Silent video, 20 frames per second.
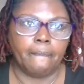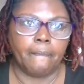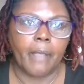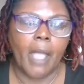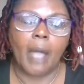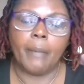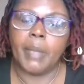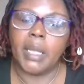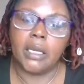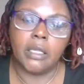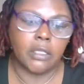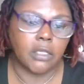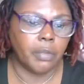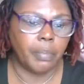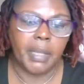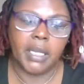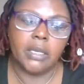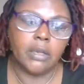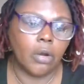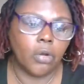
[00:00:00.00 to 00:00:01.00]
how many,
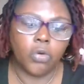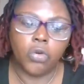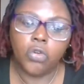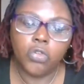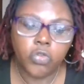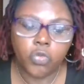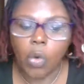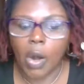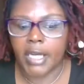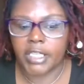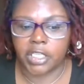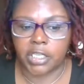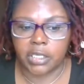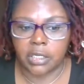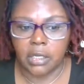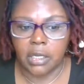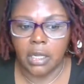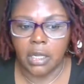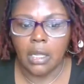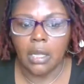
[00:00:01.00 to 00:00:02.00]
depending on who's watching.
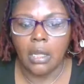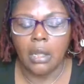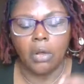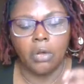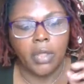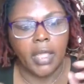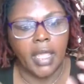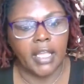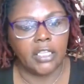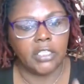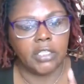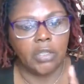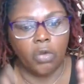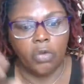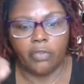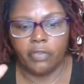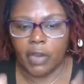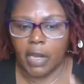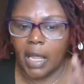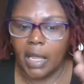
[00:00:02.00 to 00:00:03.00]
Okay, so
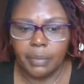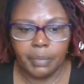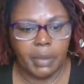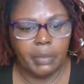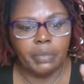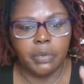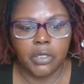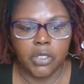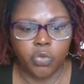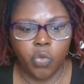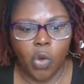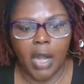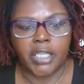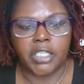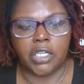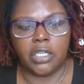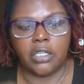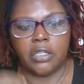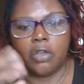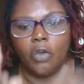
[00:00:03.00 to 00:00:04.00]
if a lot of people is
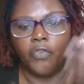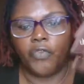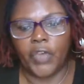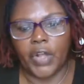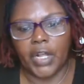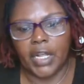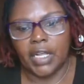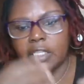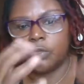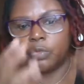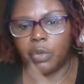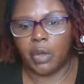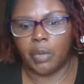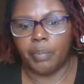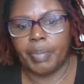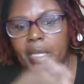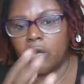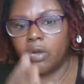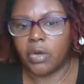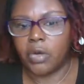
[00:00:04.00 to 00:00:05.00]
watching, your funds will
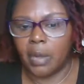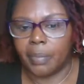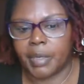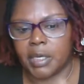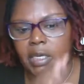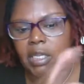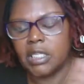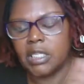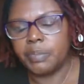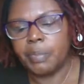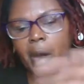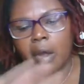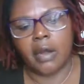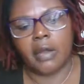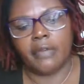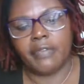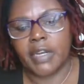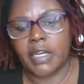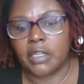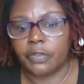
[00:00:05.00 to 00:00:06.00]
build up, and this part
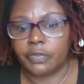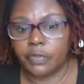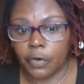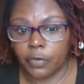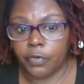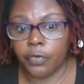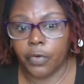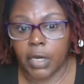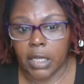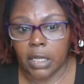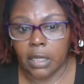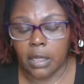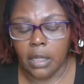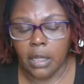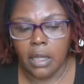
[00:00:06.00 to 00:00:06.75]
of it is for free.